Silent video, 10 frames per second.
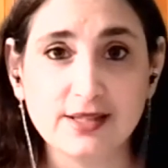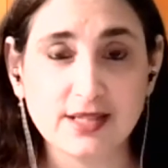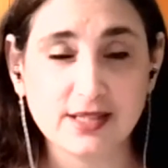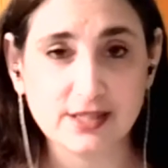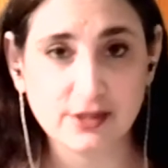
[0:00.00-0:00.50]
It's
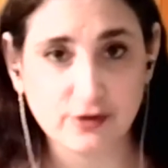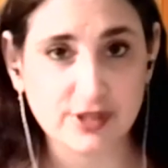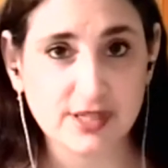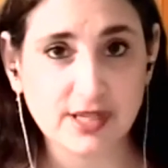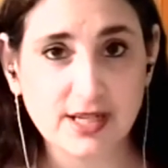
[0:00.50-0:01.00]
a
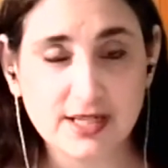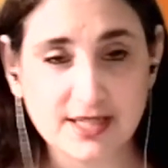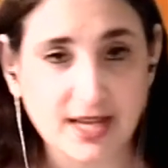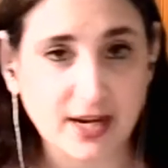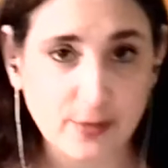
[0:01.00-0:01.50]
different
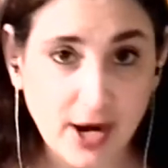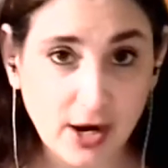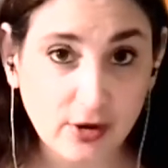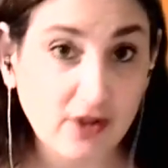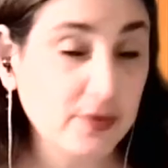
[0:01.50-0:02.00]
second
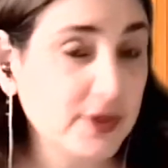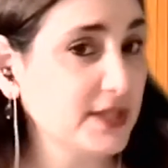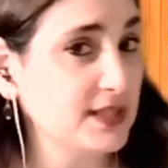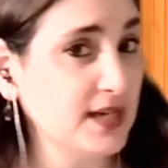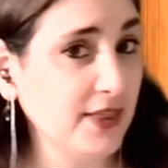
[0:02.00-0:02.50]
paragraph, but
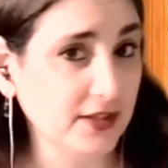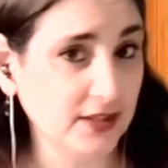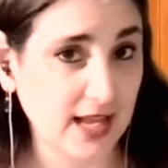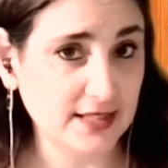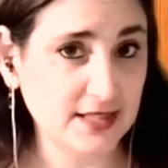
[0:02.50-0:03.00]
it's
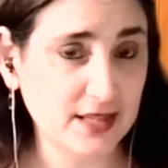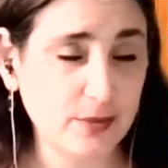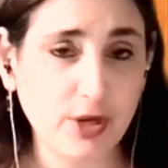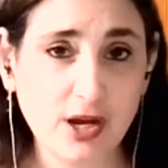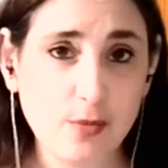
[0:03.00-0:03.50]
nonetheless the
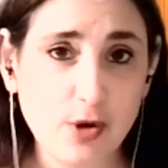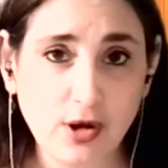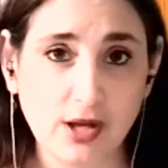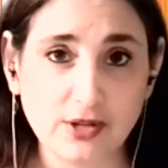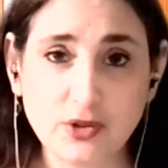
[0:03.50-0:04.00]
Mi
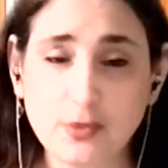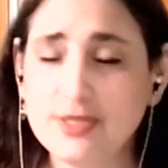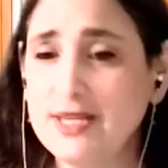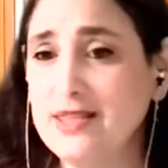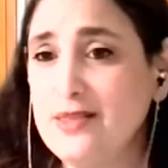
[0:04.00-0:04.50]
Chamocha. So we
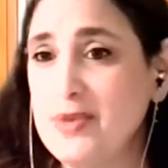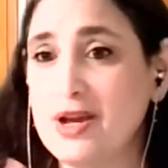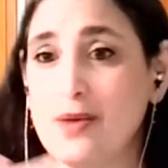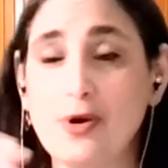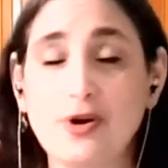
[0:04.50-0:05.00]
sing the Mi
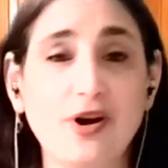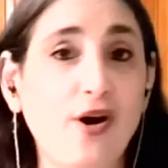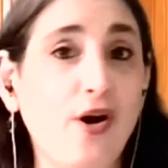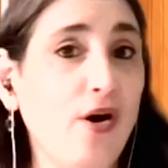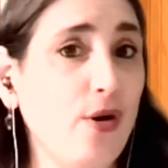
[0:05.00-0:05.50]
Chamocha
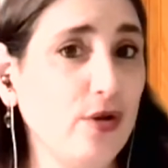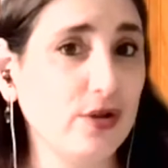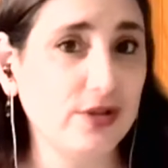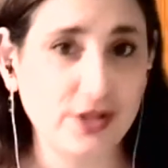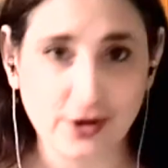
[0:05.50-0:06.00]

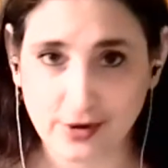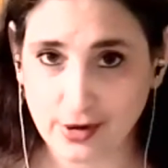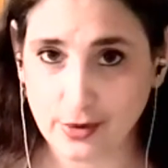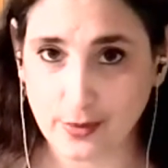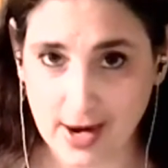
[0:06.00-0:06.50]
all
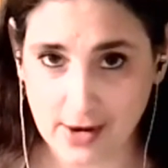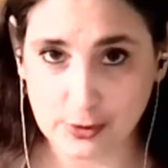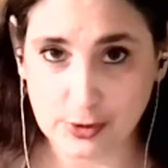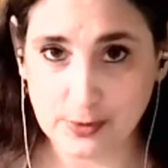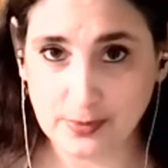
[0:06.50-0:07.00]
year
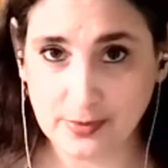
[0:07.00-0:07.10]
round.